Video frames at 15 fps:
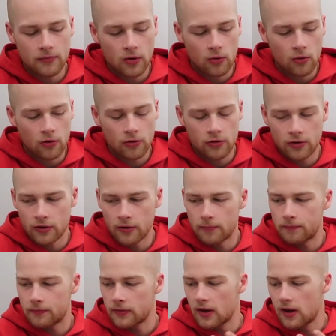All the
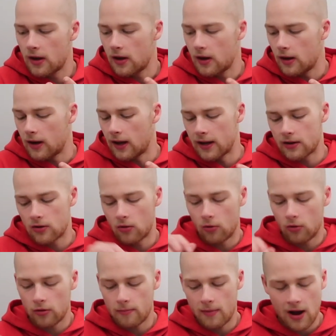
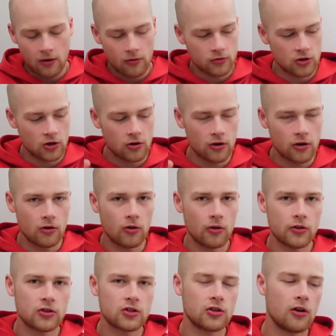macros are good on all
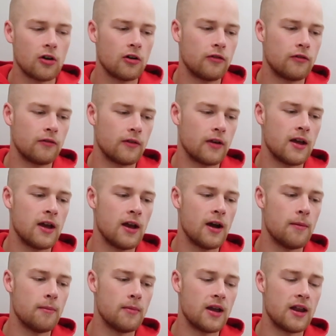the stuff,
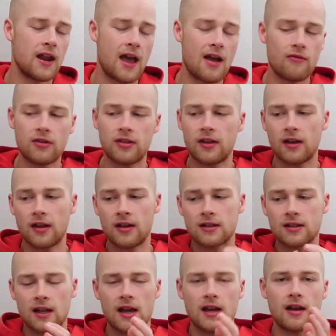and everything
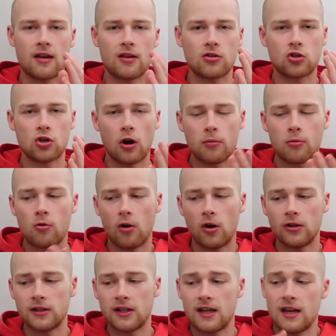is like top
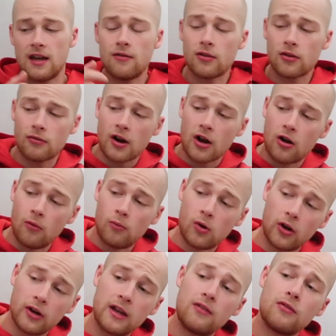quality. Even the Raycon
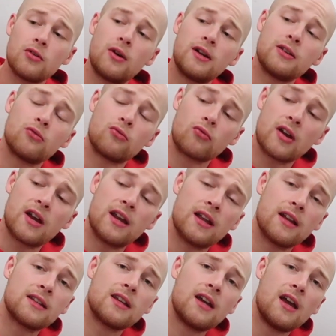one, even though I don't rate
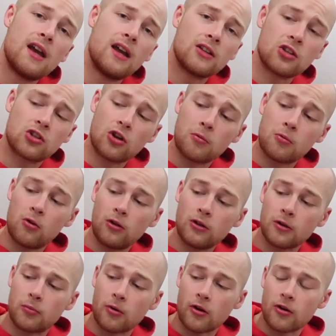it, it's a top
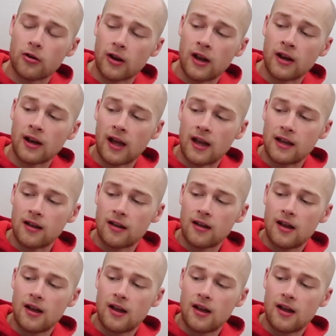quality product, and like